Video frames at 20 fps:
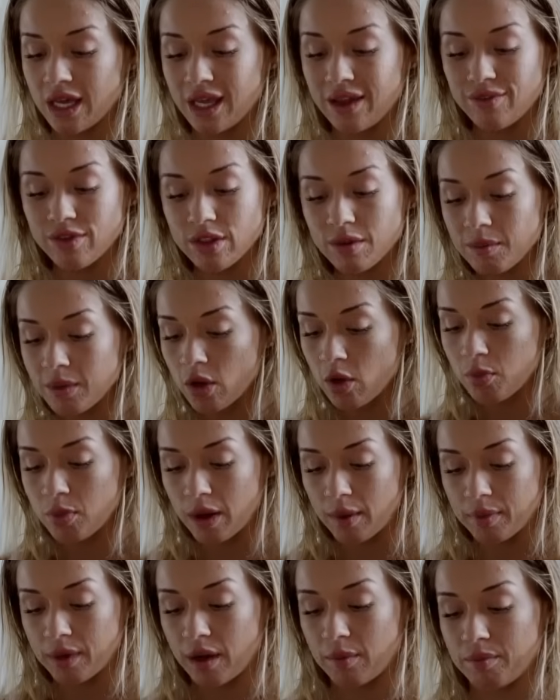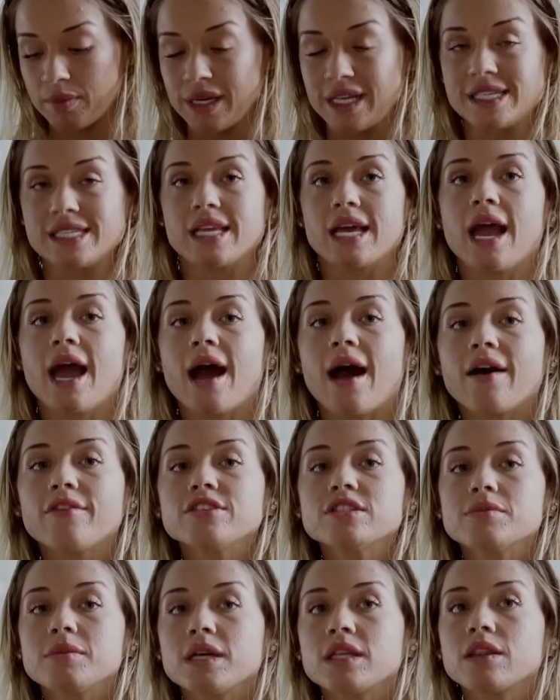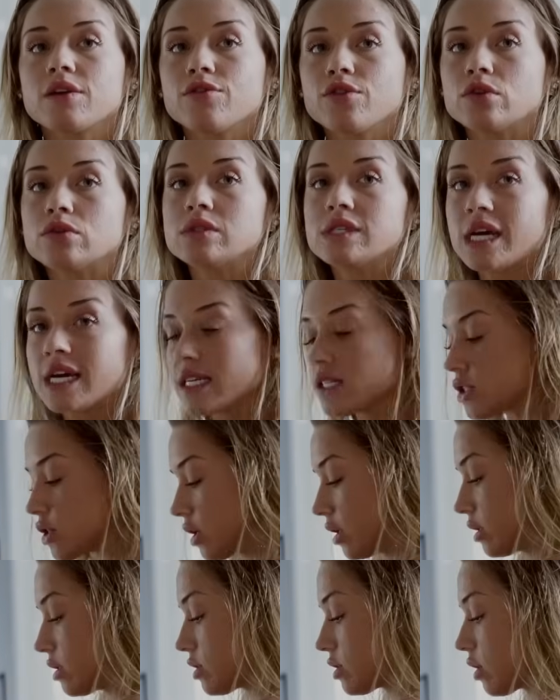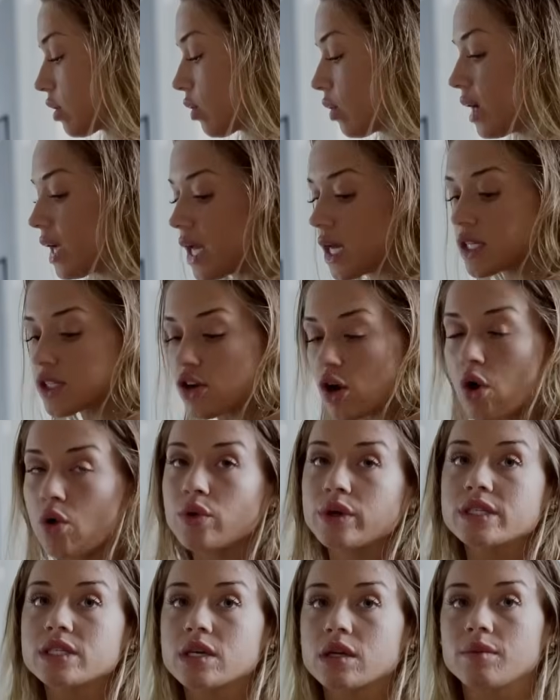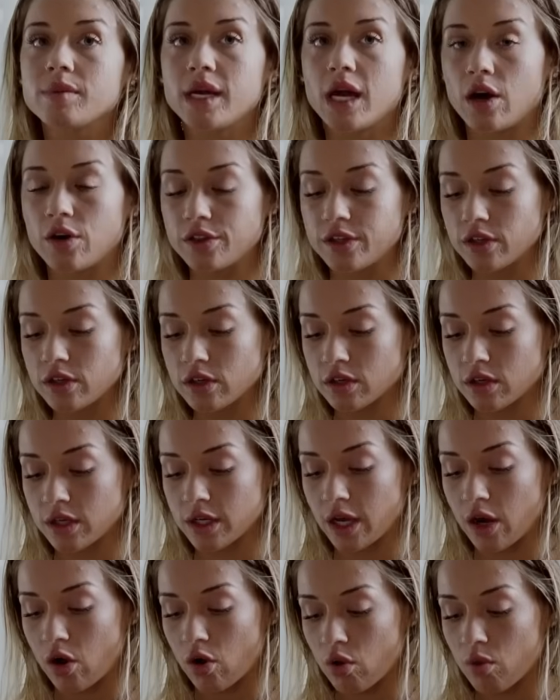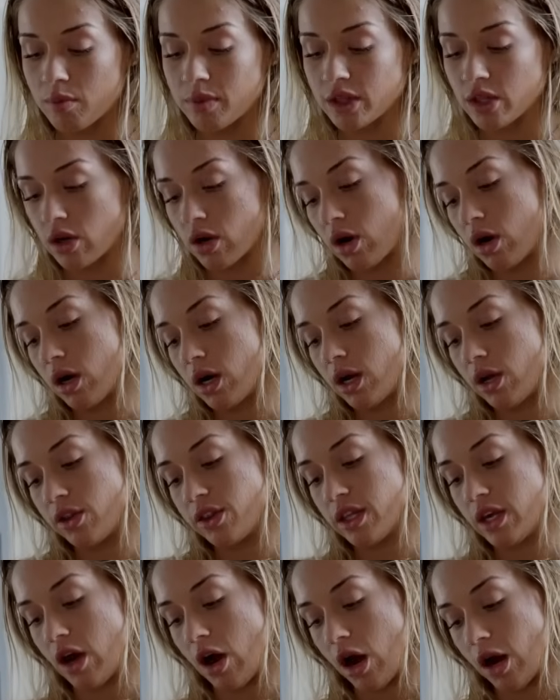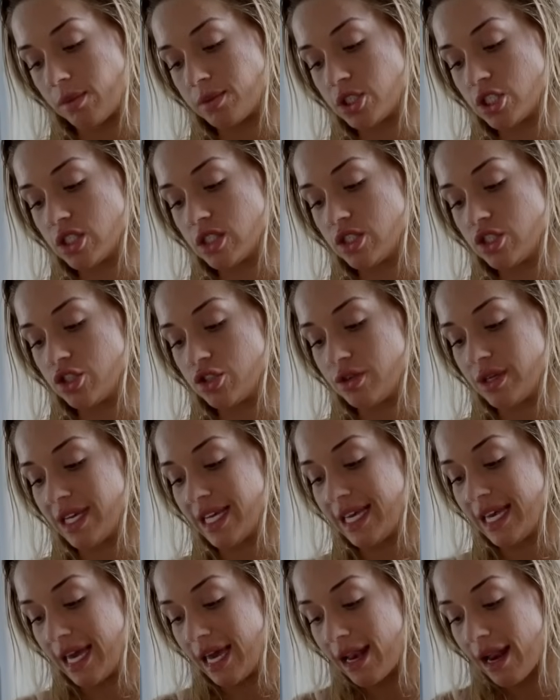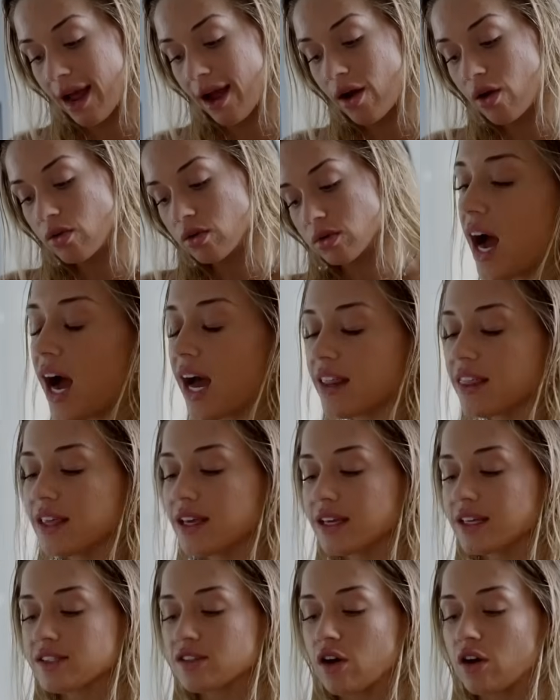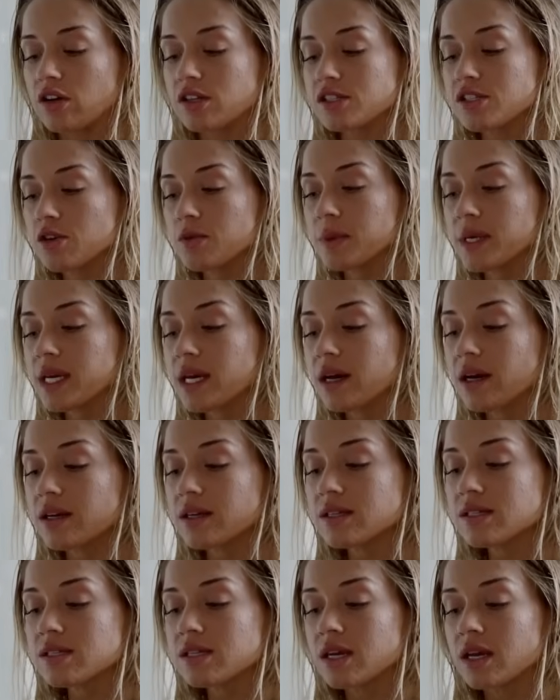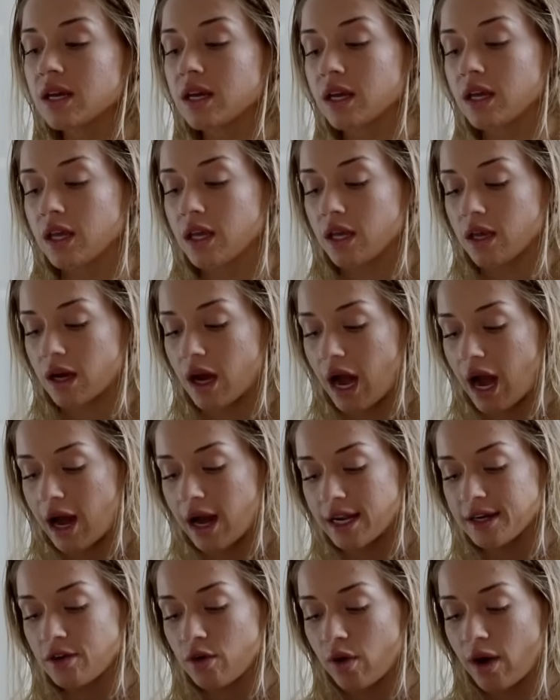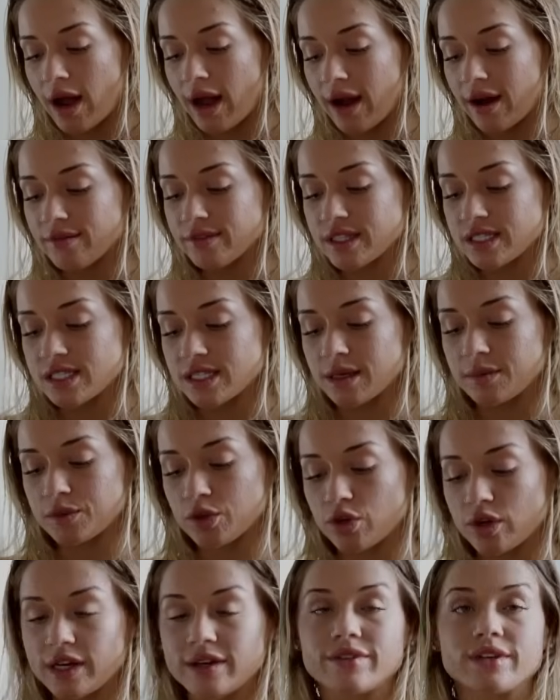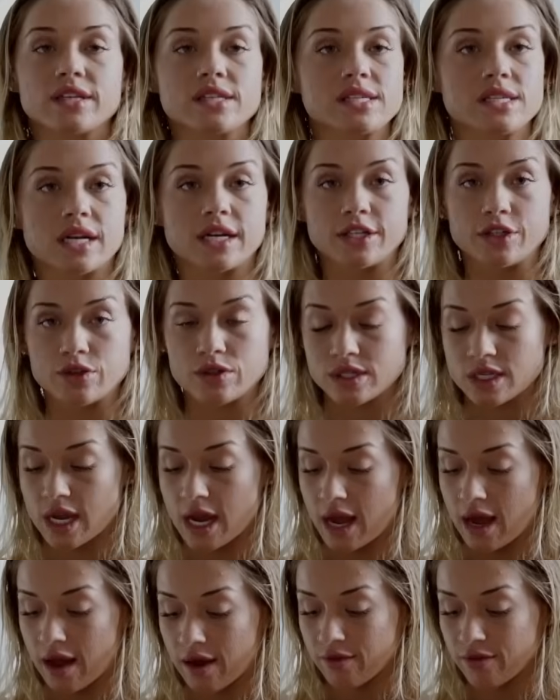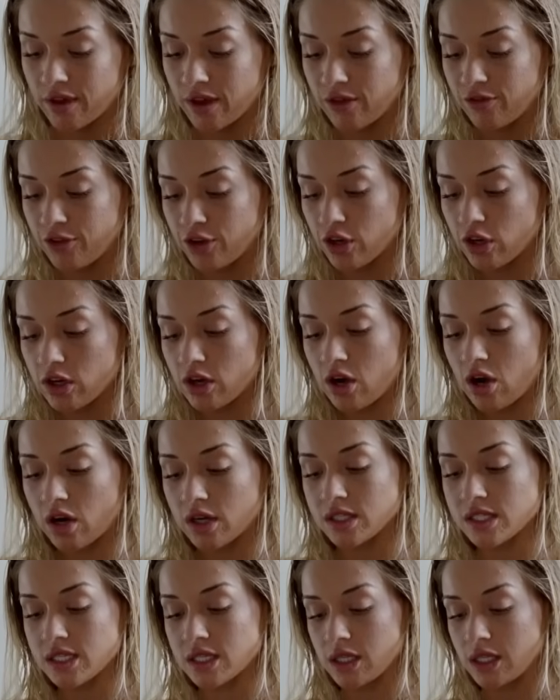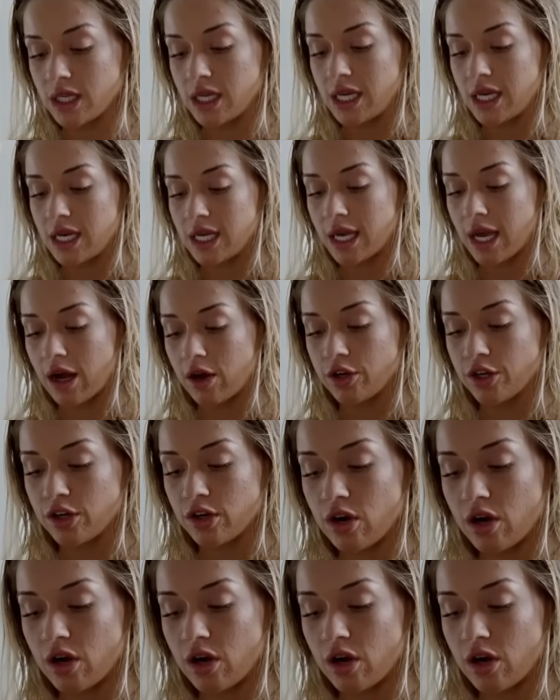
Even the meal prep companies, they have to make the food taste good. So it's always gonna be healthier to cook at home, but there are healthy options that you can get out. I think it's also because I don't have the same cravings that I used to have. If you're constantly eating out, you're